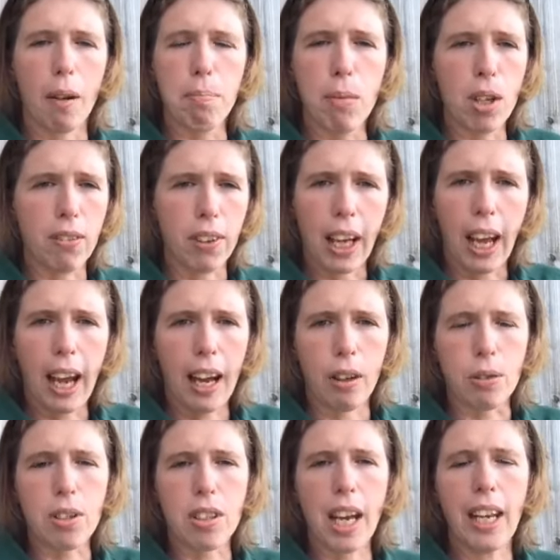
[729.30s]
moving
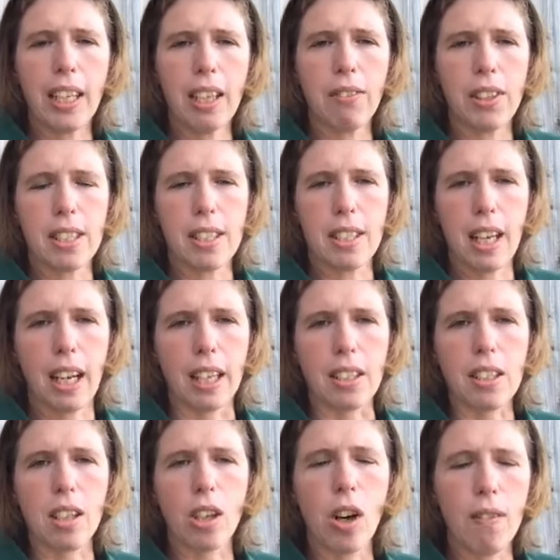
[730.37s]
house, any of these
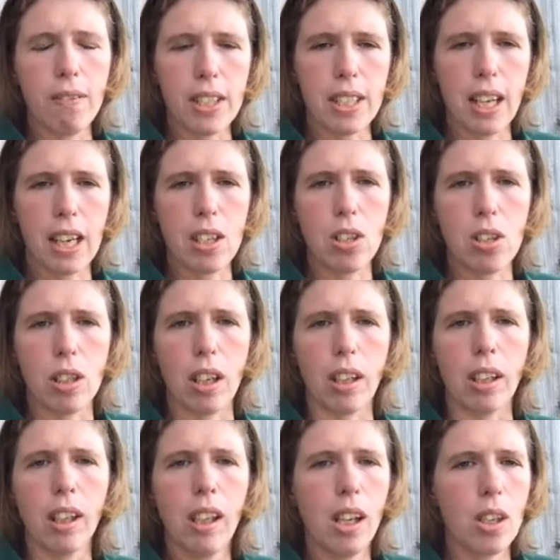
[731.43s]
things,
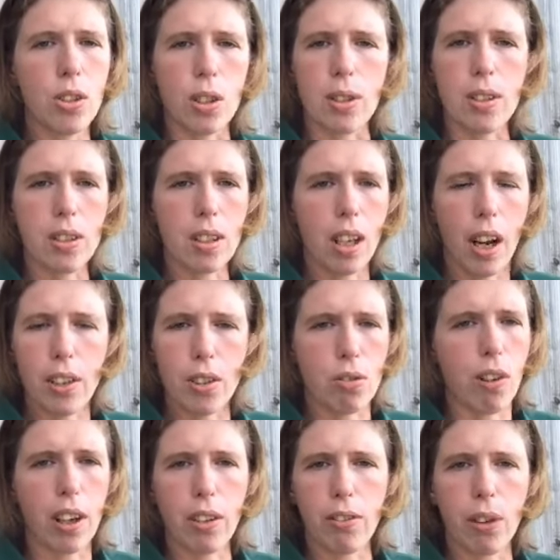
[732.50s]
conversation just
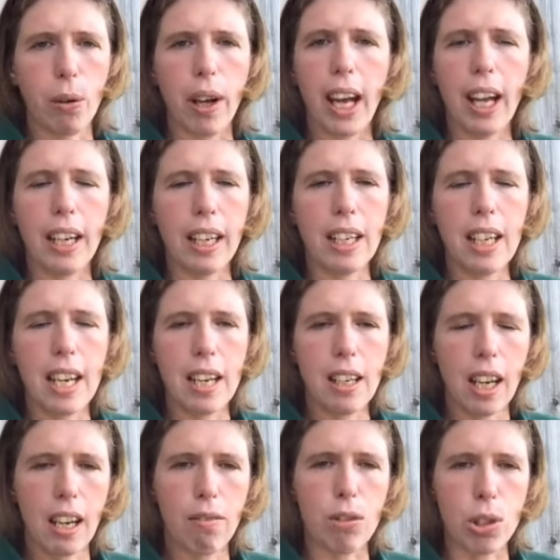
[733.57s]
cuts right through it, and
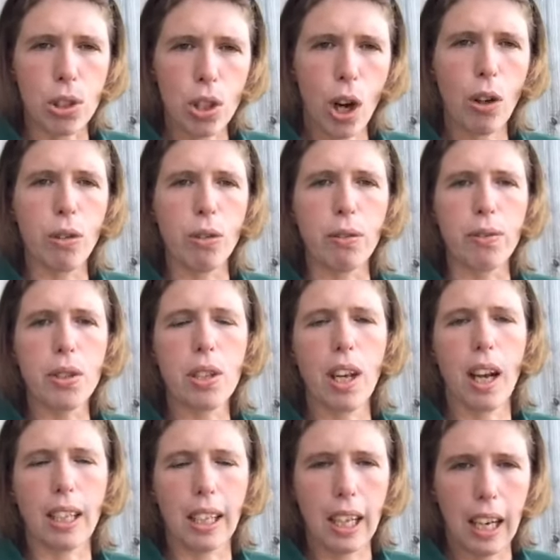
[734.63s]
it resolves
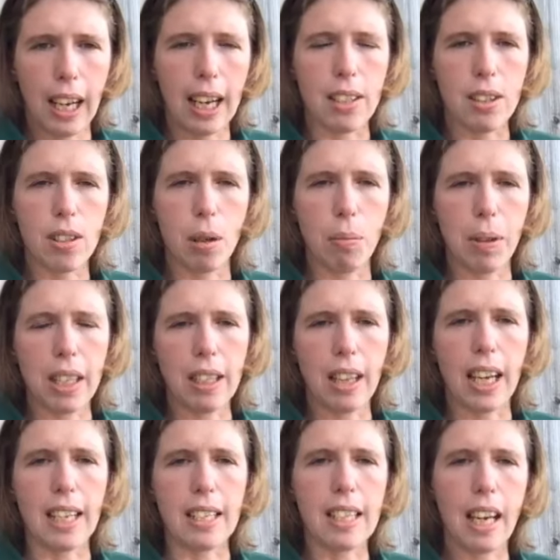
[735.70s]
and clears so many
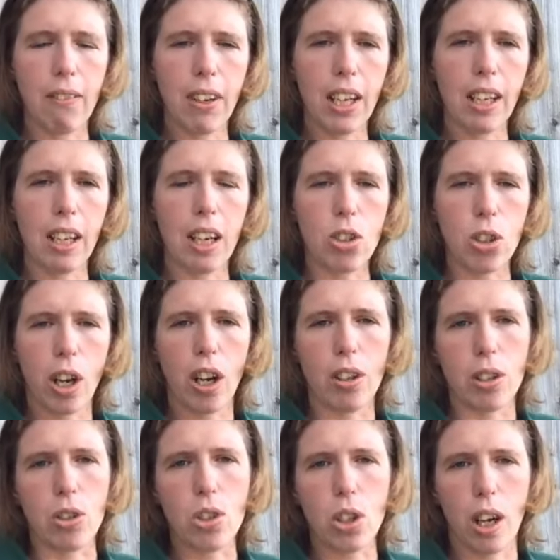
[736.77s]
things, giving a
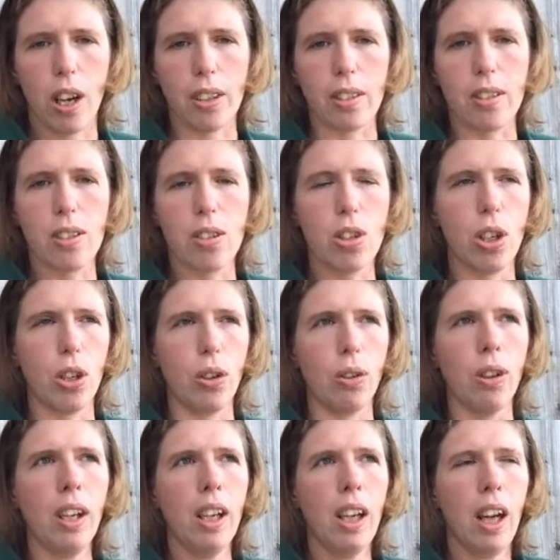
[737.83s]
child a chance to